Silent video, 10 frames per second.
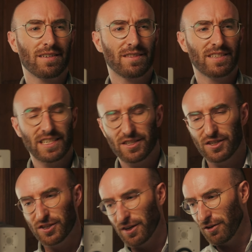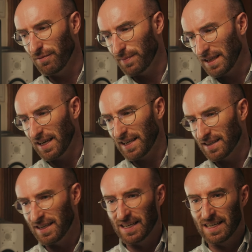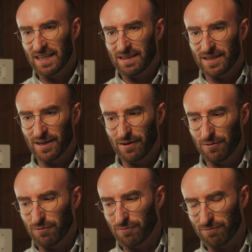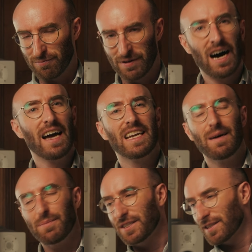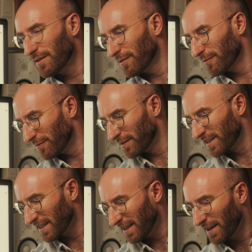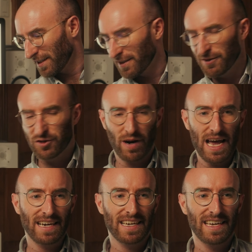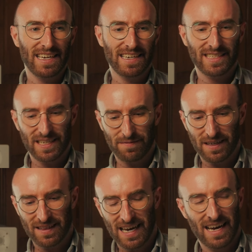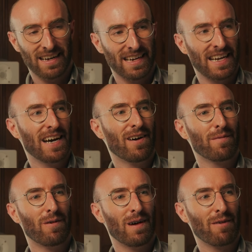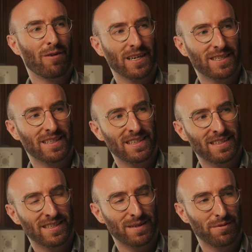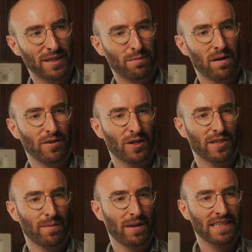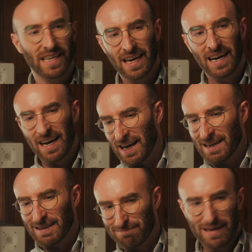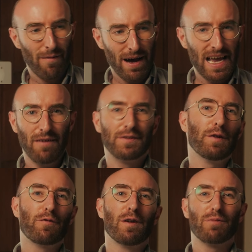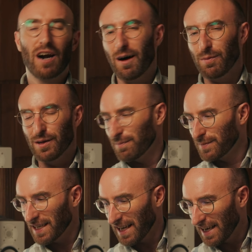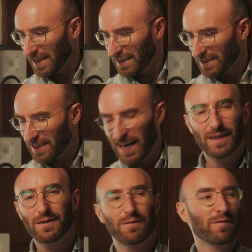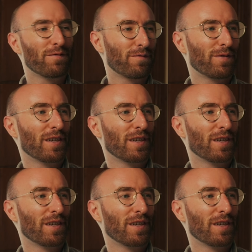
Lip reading: The season should all be like, 9 episodes. They're dragging and stuff like that. And now I watch the Disney Plus Marvel shows. I'm like, now I have different problems and I kind of,